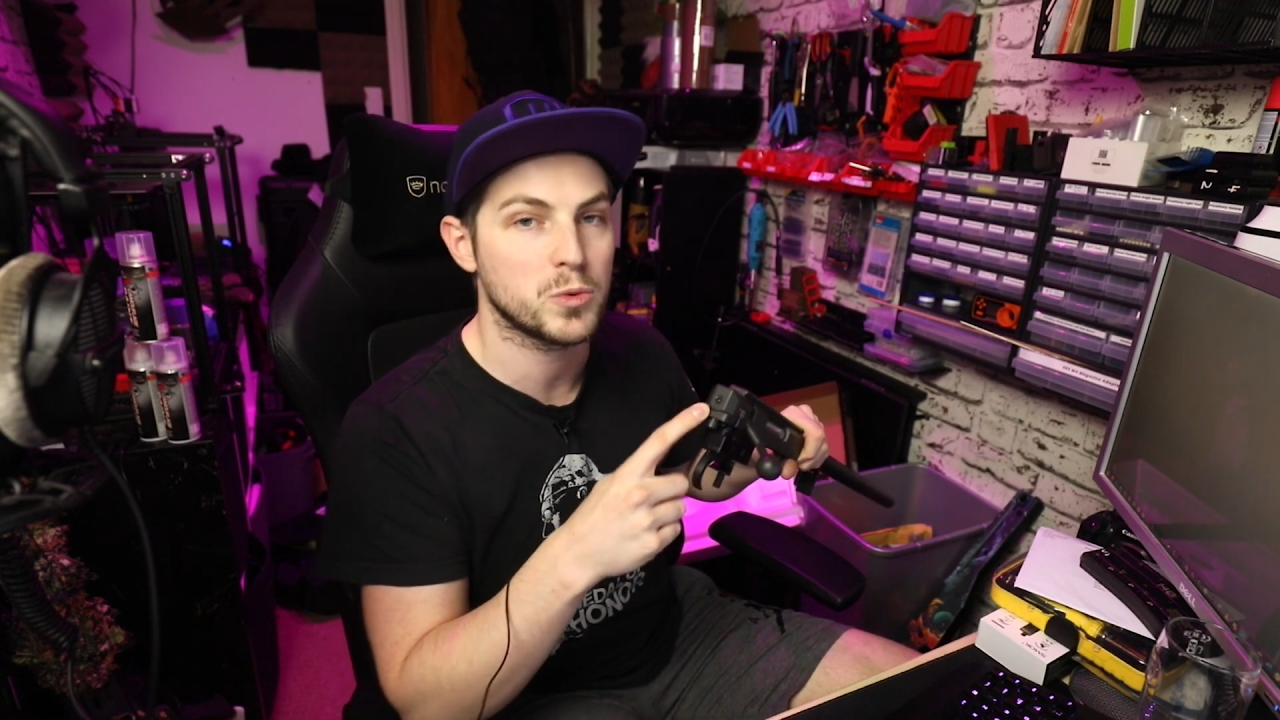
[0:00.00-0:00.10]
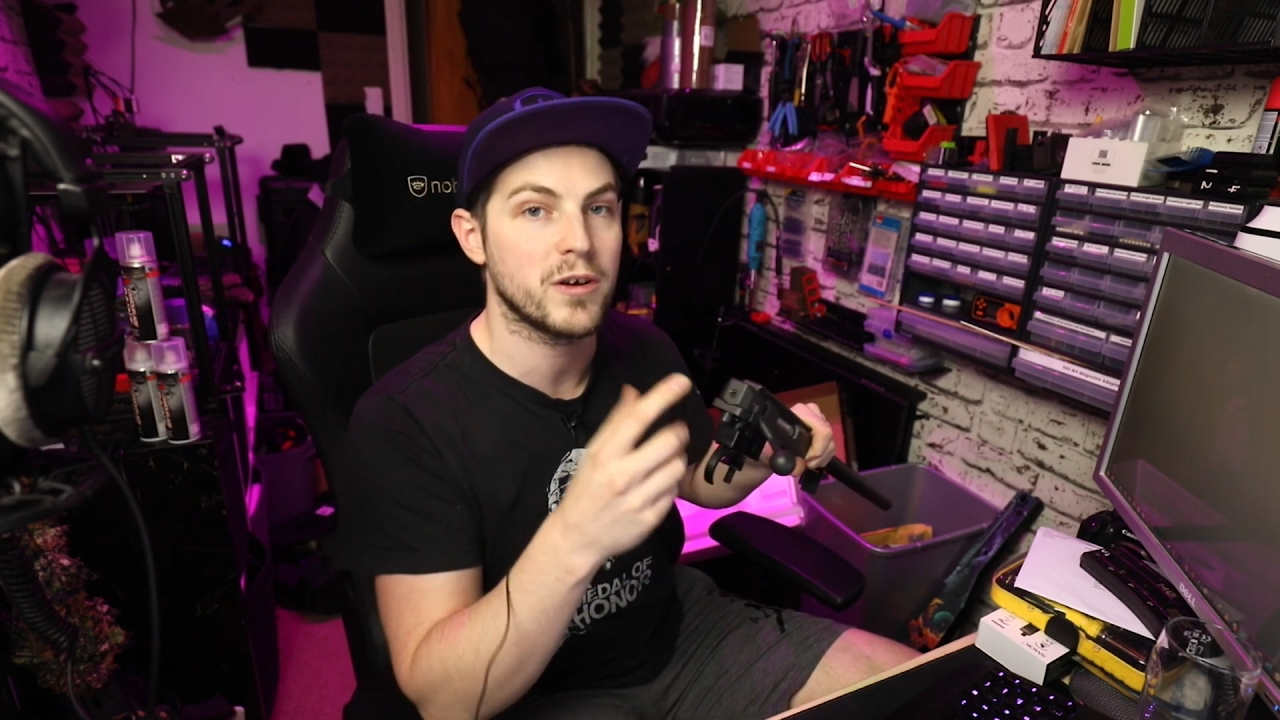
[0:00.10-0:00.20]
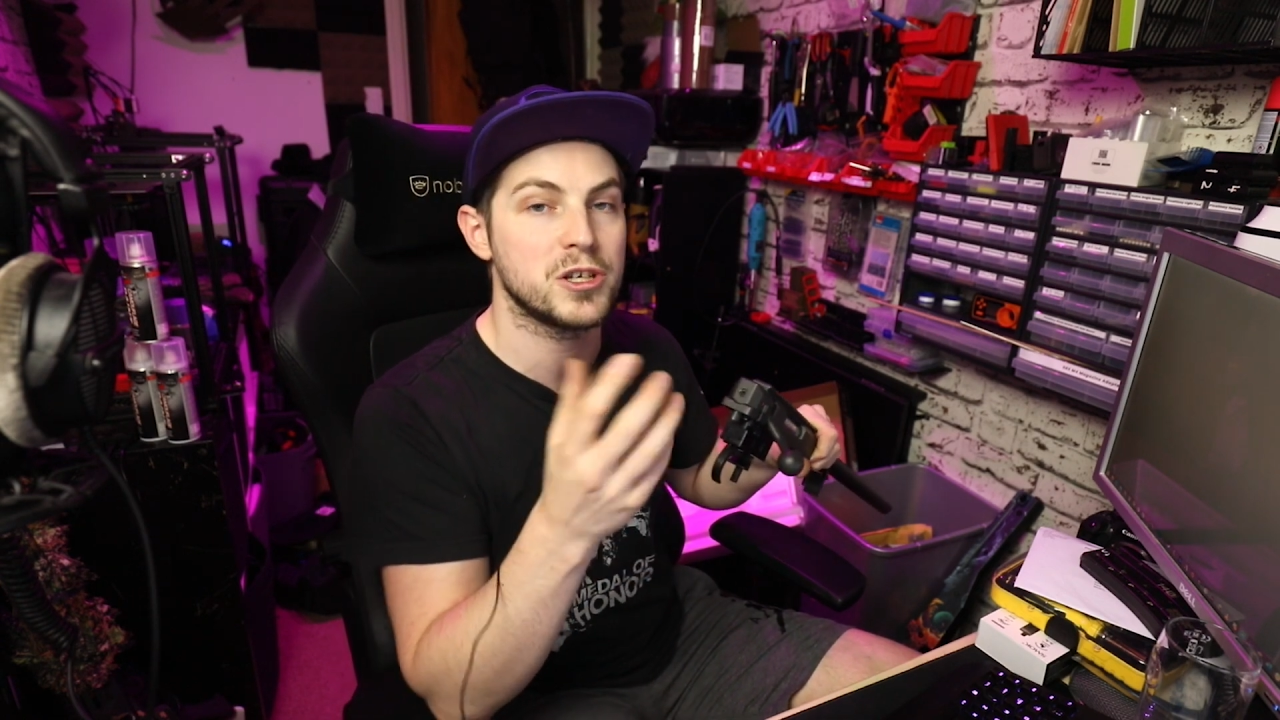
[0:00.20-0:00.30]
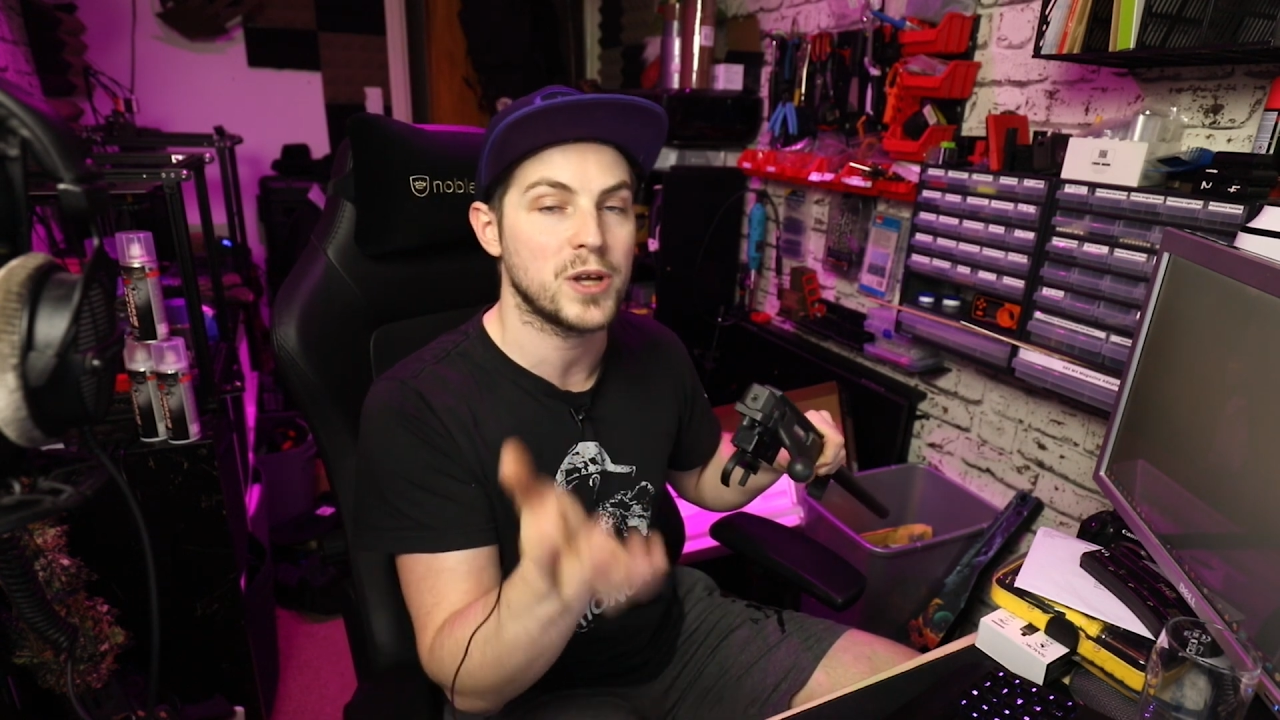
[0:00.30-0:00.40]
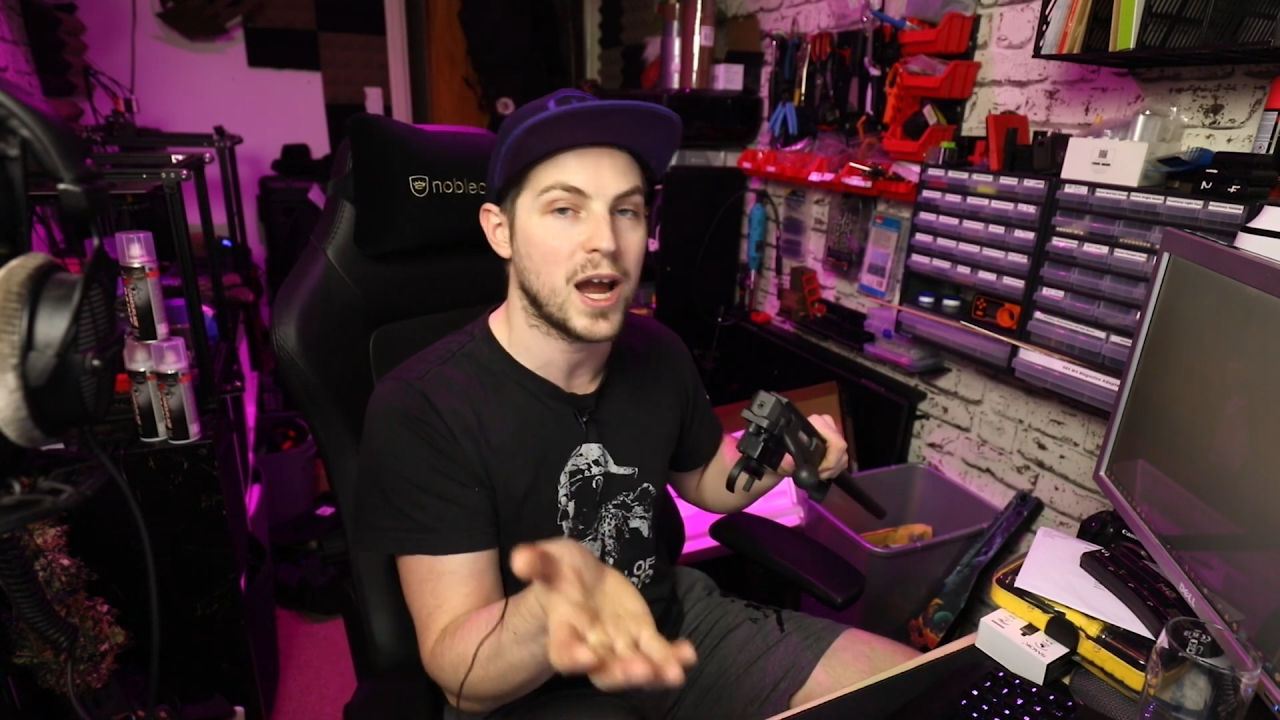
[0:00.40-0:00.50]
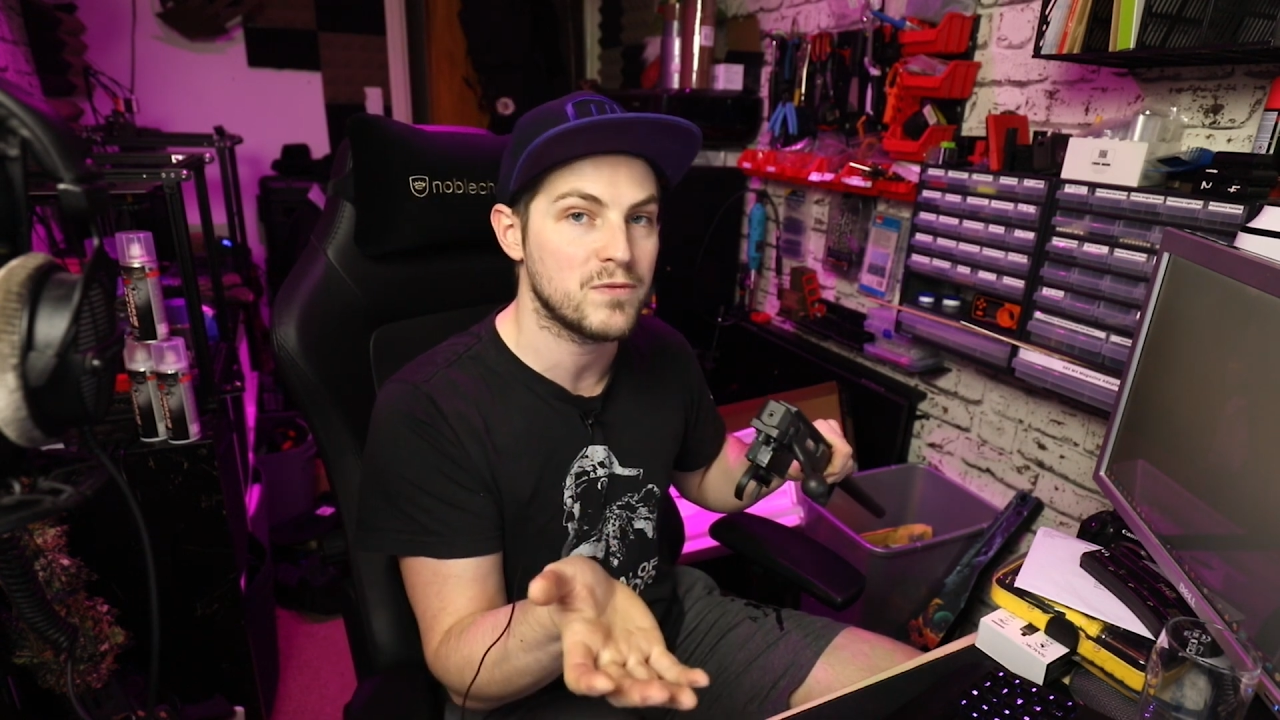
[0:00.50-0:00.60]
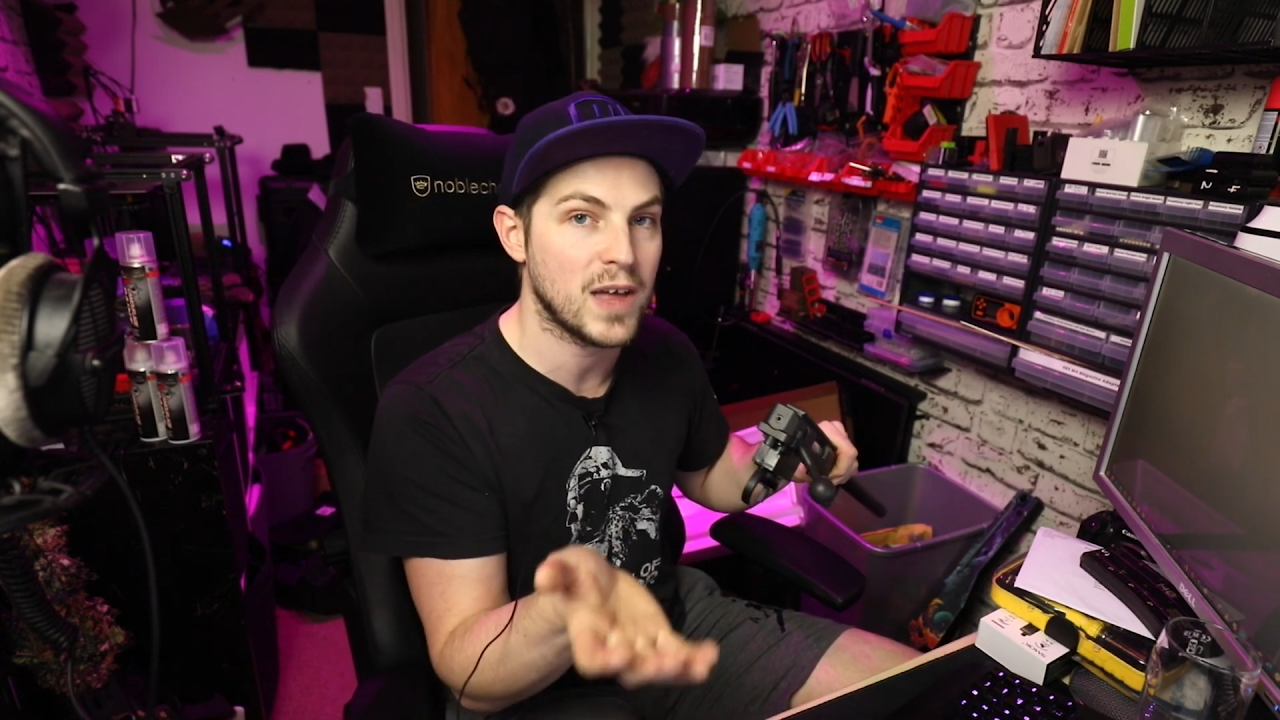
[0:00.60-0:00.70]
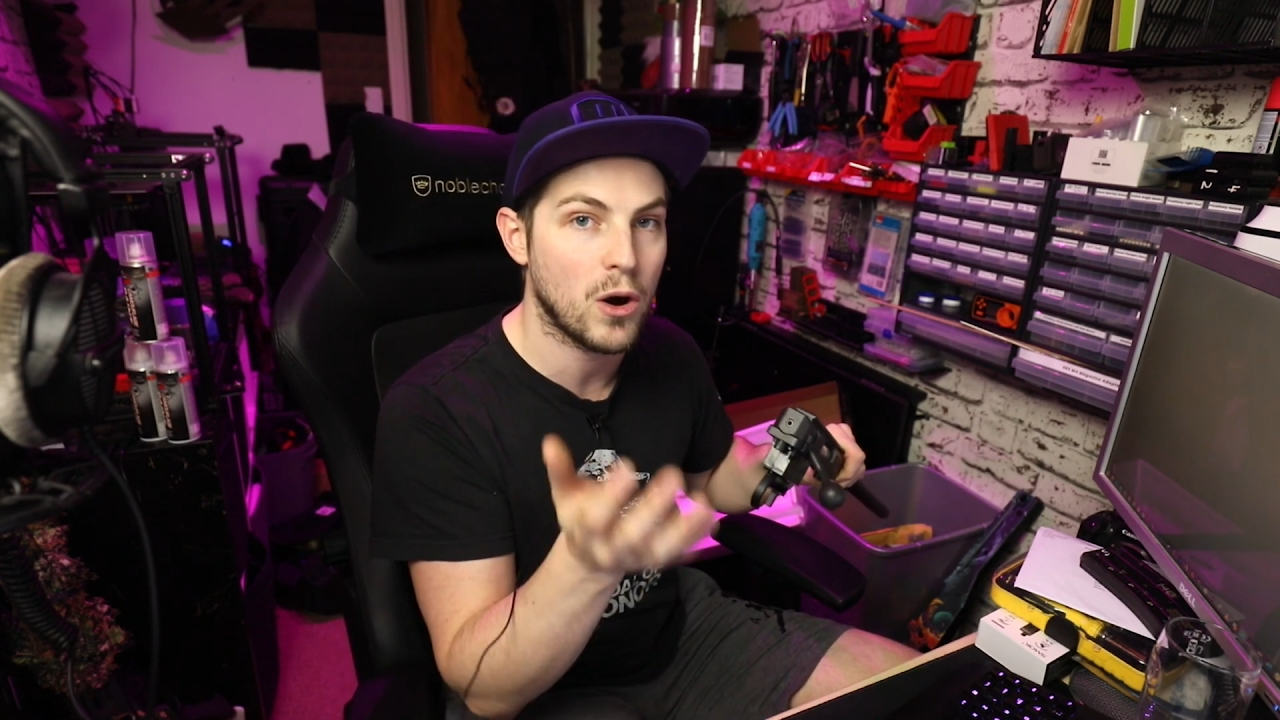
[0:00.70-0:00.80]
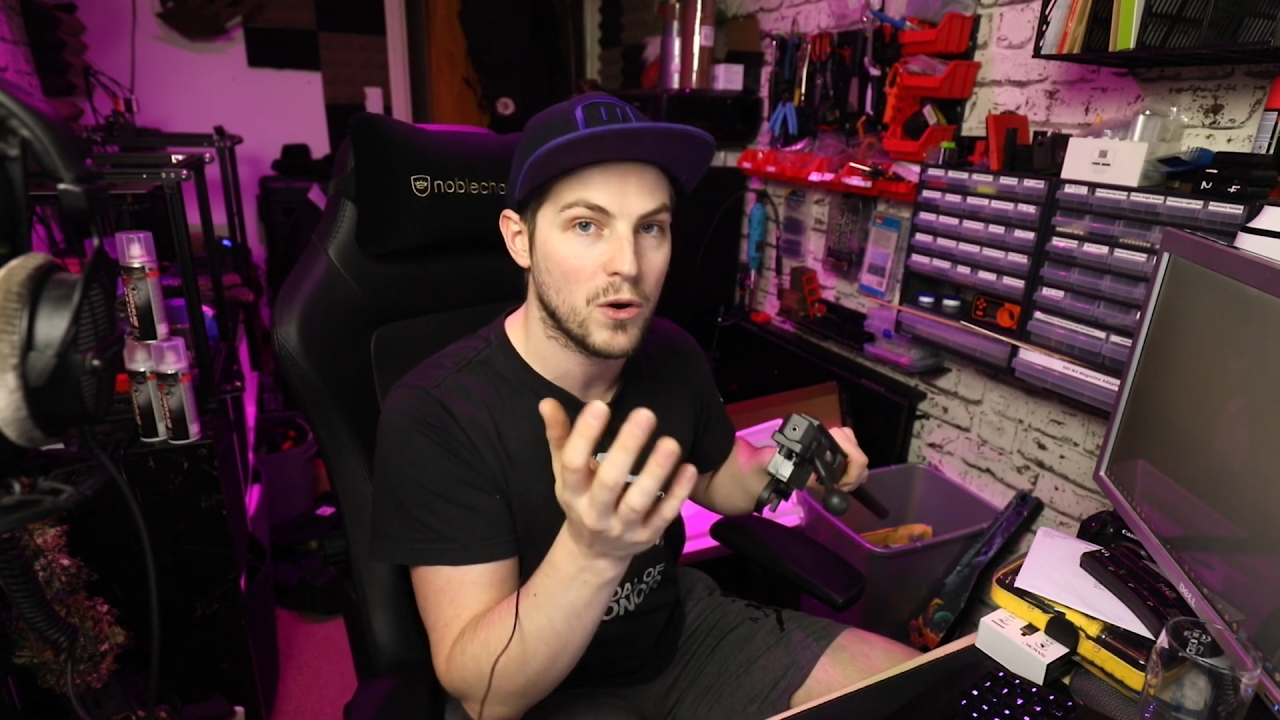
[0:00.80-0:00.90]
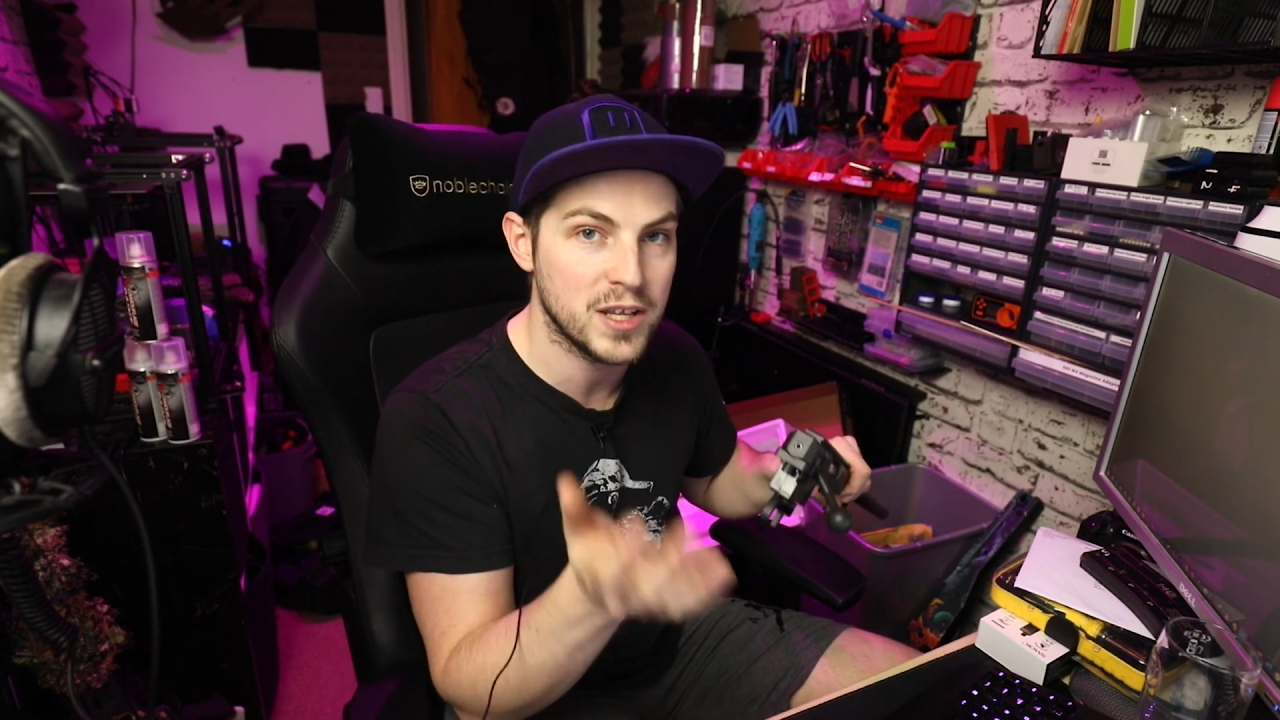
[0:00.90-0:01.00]
whereas you have
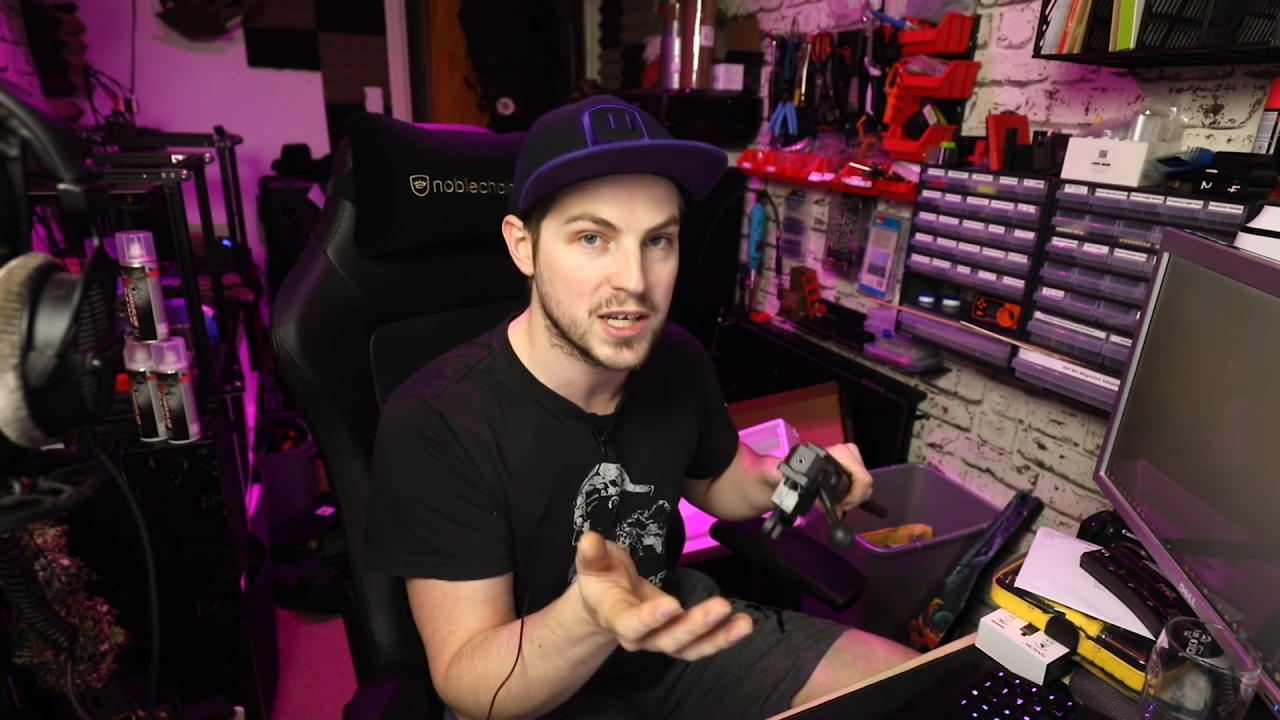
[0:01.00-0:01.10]
that on the